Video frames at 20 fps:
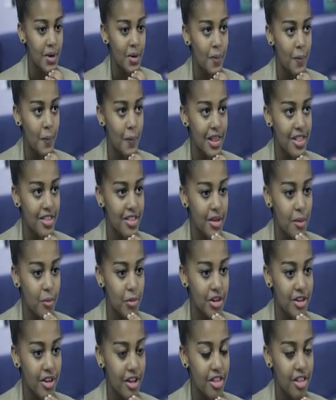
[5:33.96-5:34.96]
when
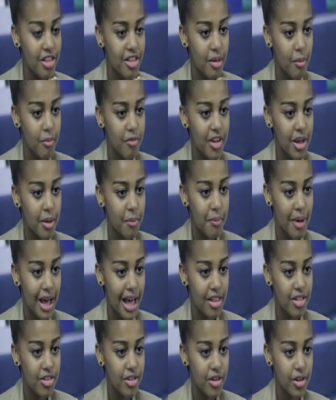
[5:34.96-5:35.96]
someone does something
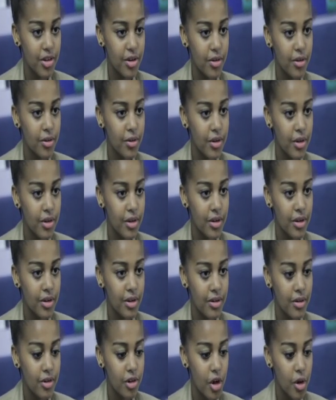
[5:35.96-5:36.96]
bad to you
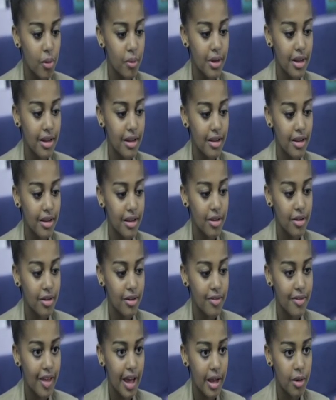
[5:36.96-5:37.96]
knowing
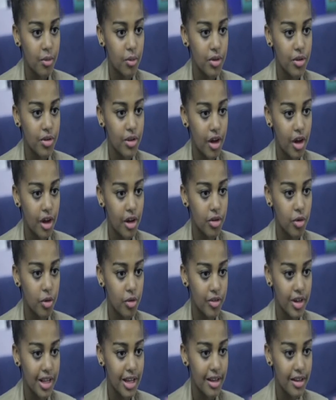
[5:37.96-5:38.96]
that it would hurt your
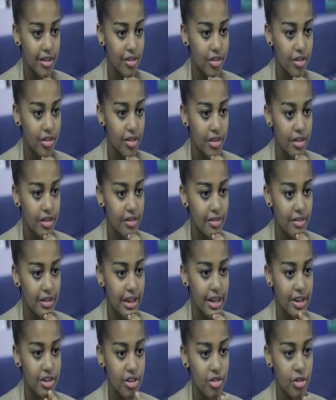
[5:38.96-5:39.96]
feelings
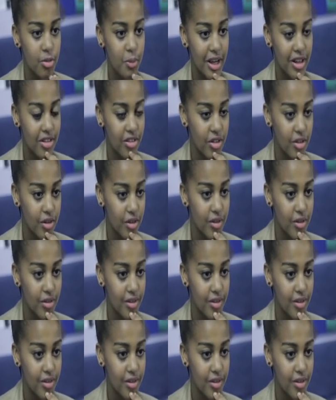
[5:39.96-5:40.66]
they're disrespecting you